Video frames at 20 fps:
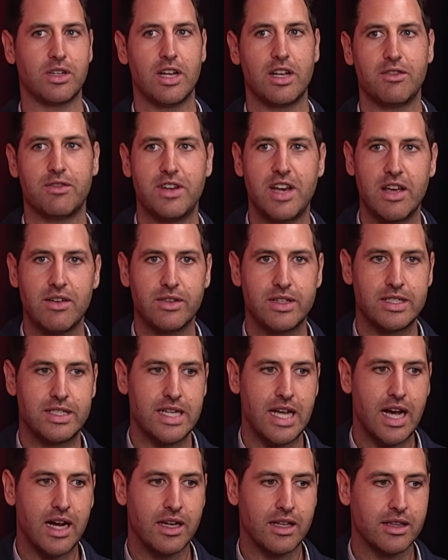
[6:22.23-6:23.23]
True. have never
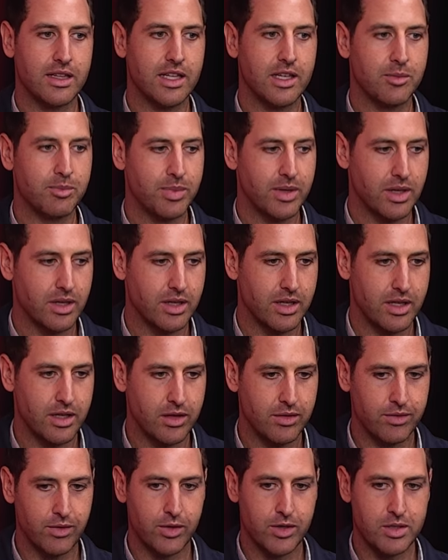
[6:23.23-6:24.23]
doubted the
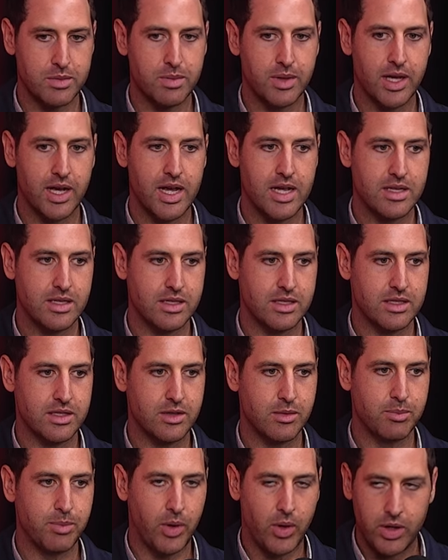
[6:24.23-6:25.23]
ability of those players.
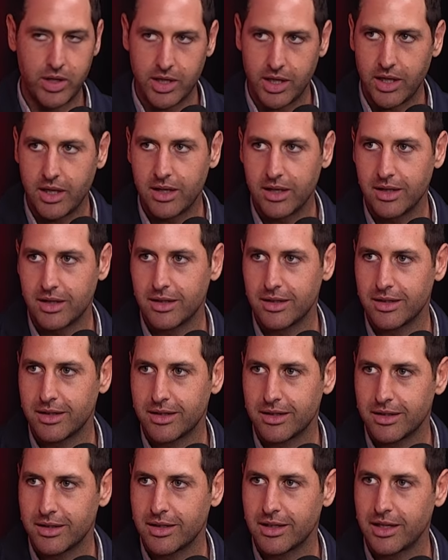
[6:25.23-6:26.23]
It's the body.
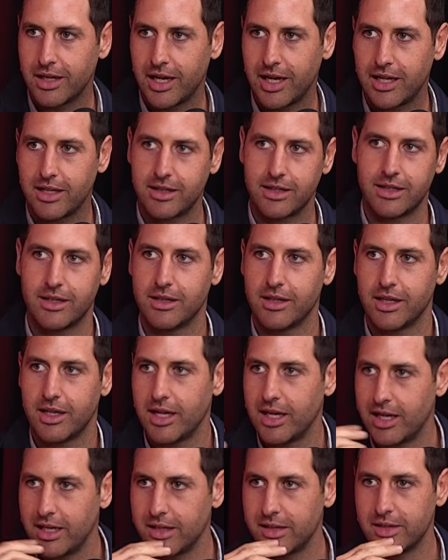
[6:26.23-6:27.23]
Mm. And
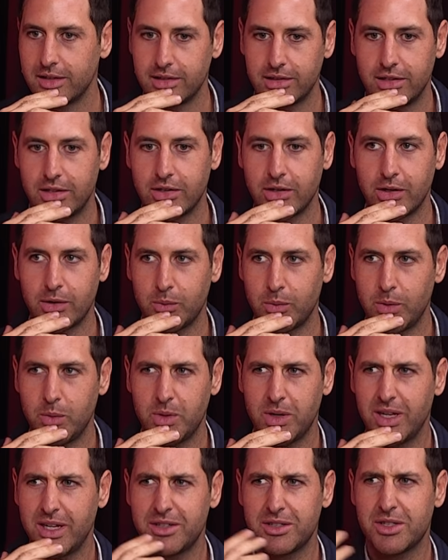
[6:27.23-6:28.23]
and you know we
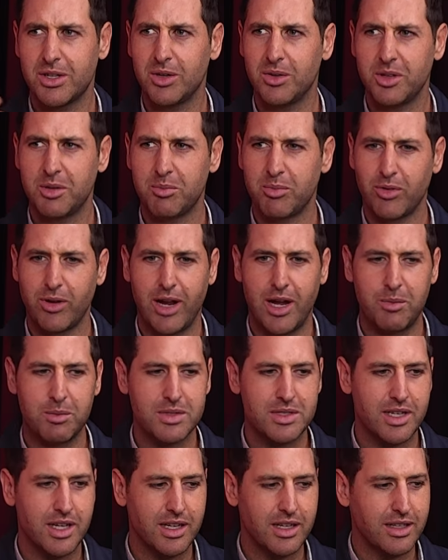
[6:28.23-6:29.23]
were getting told that
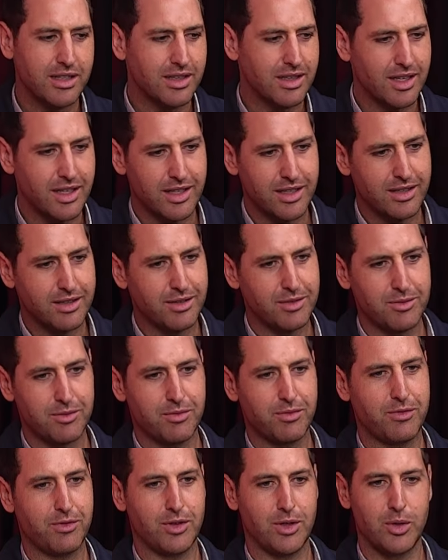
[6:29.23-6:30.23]
Brown was getting like
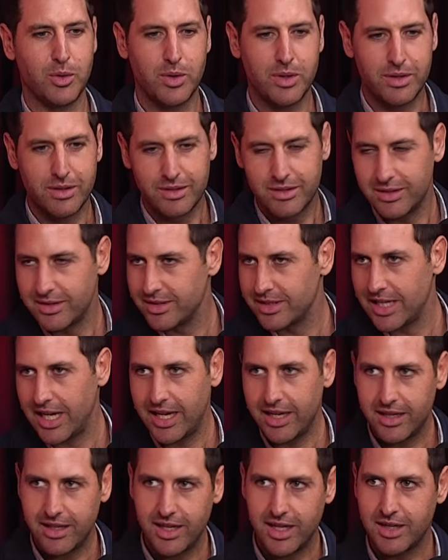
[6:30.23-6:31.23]
fluid
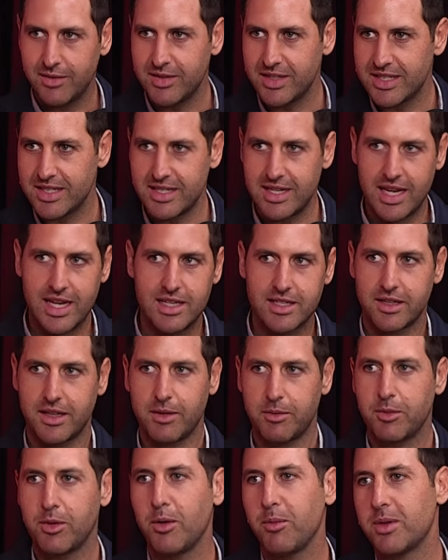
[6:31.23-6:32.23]
taken out of his knees,
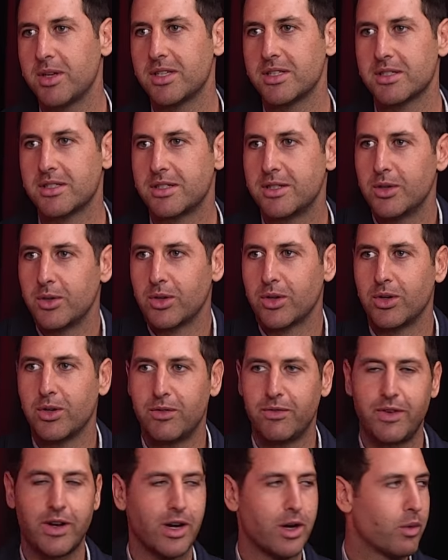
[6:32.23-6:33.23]
and that probably still
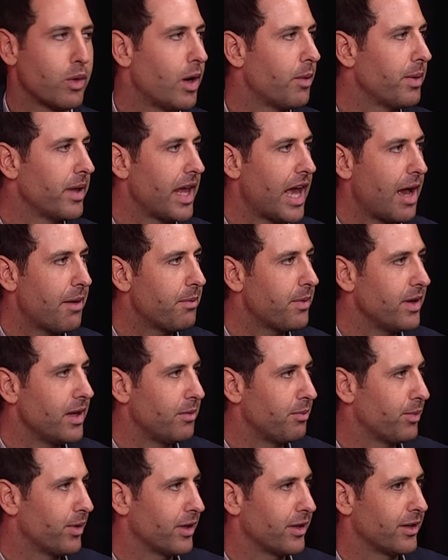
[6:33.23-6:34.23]
could very well be
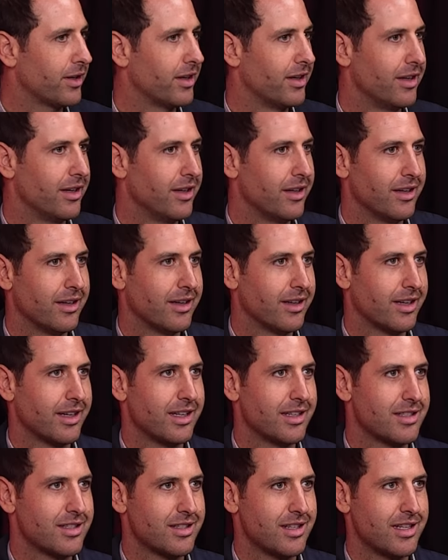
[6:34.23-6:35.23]
happening. But mm.
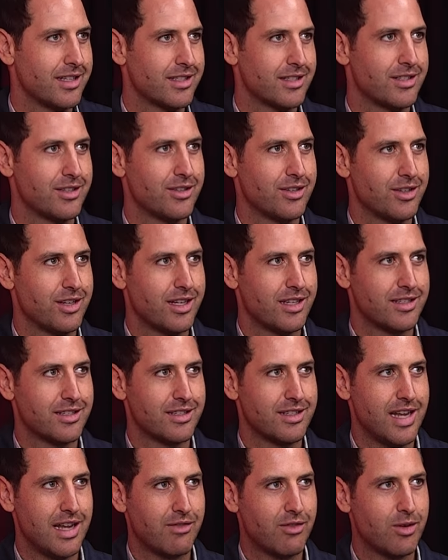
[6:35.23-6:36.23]
it's it's
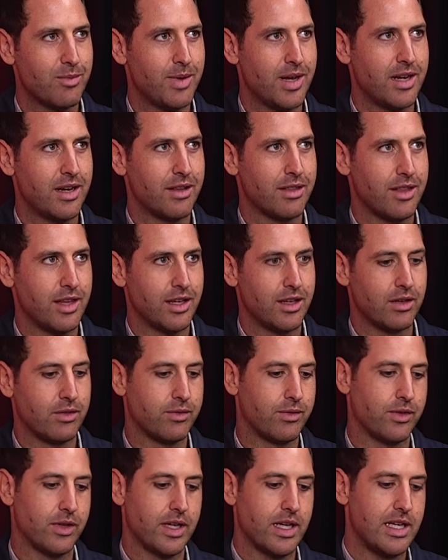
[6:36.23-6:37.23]
it's never been a thing
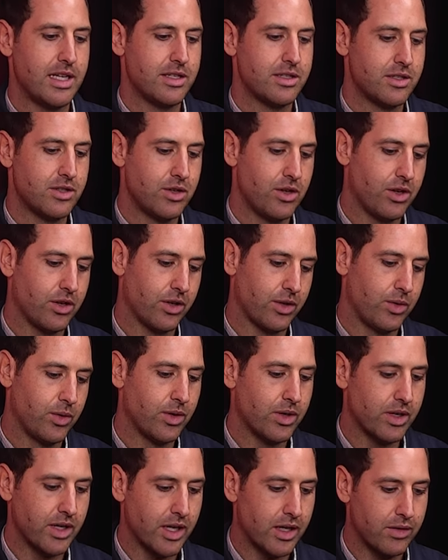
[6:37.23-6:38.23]
of he's not
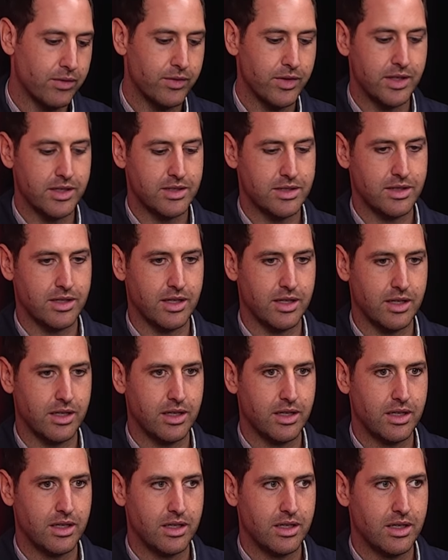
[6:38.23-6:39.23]
good enough. It's
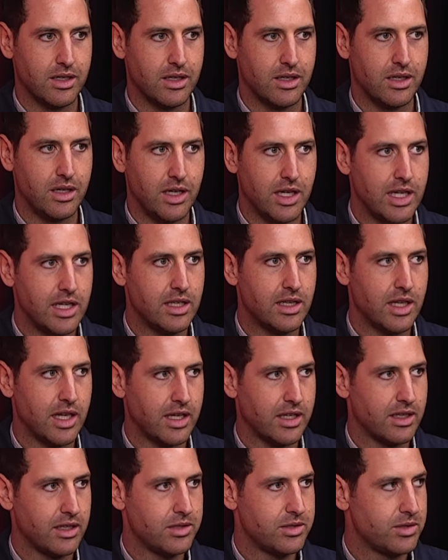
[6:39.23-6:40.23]
that oh he
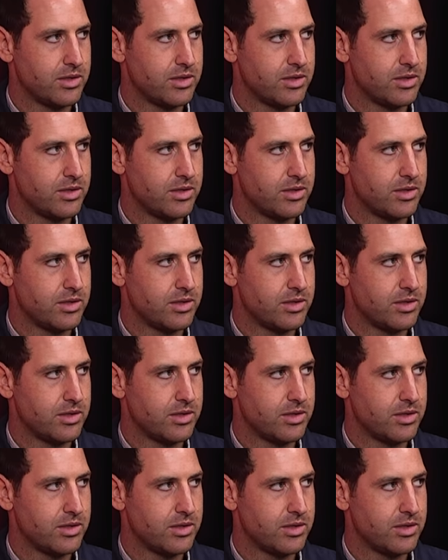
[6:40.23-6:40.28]
like